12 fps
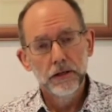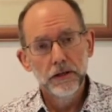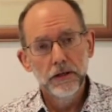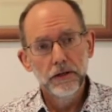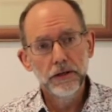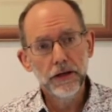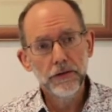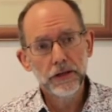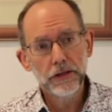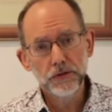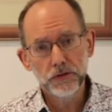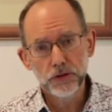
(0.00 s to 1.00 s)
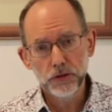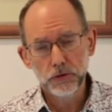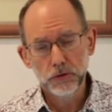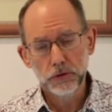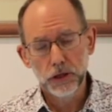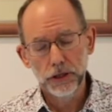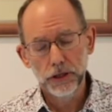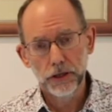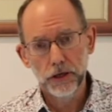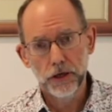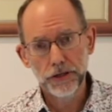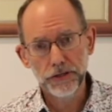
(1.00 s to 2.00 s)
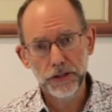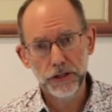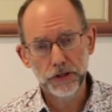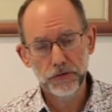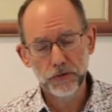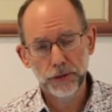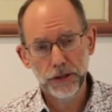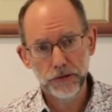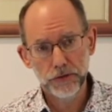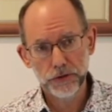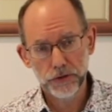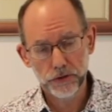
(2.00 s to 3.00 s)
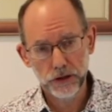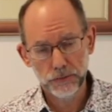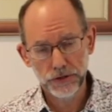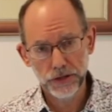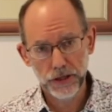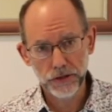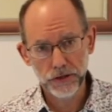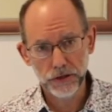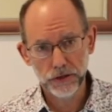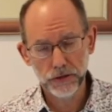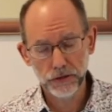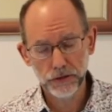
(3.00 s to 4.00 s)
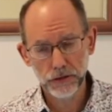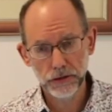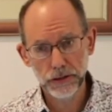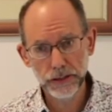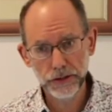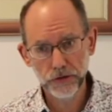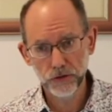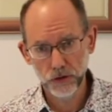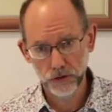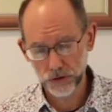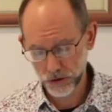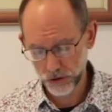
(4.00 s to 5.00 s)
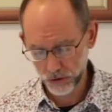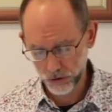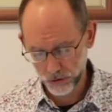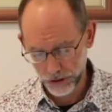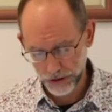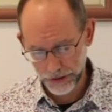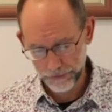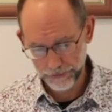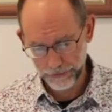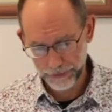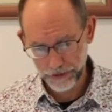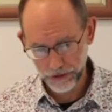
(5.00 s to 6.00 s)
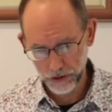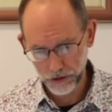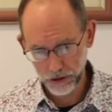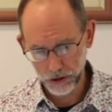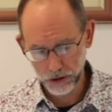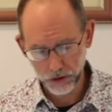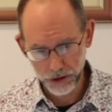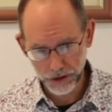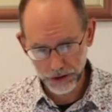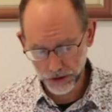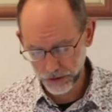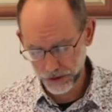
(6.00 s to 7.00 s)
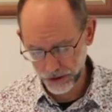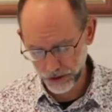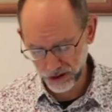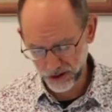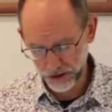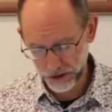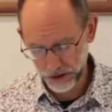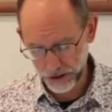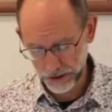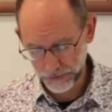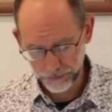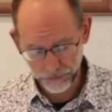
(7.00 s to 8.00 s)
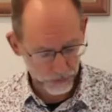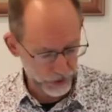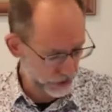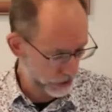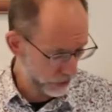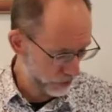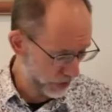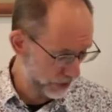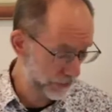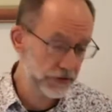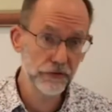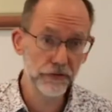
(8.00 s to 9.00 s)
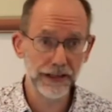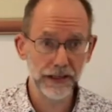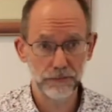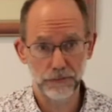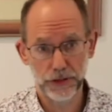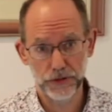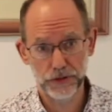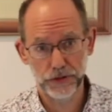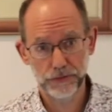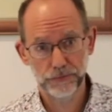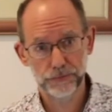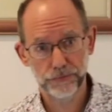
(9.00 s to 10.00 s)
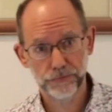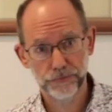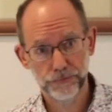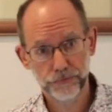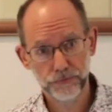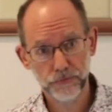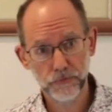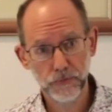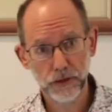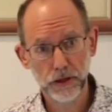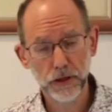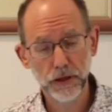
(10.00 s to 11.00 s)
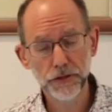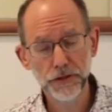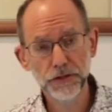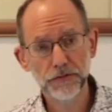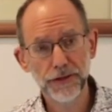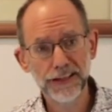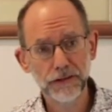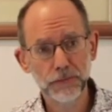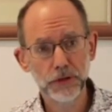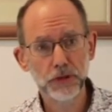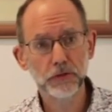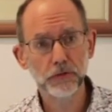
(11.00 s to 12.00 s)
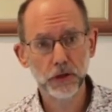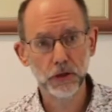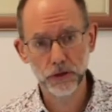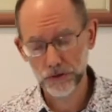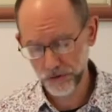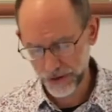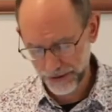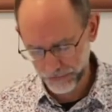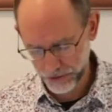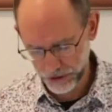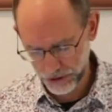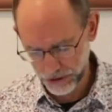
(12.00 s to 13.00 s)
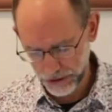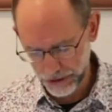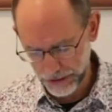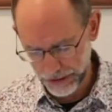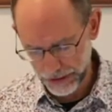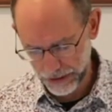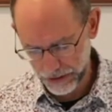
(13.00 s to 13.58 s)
Now, these dual ideas of appearance and accommodation lead us on to quite an interesting idea, which is one of development. The development of concepts and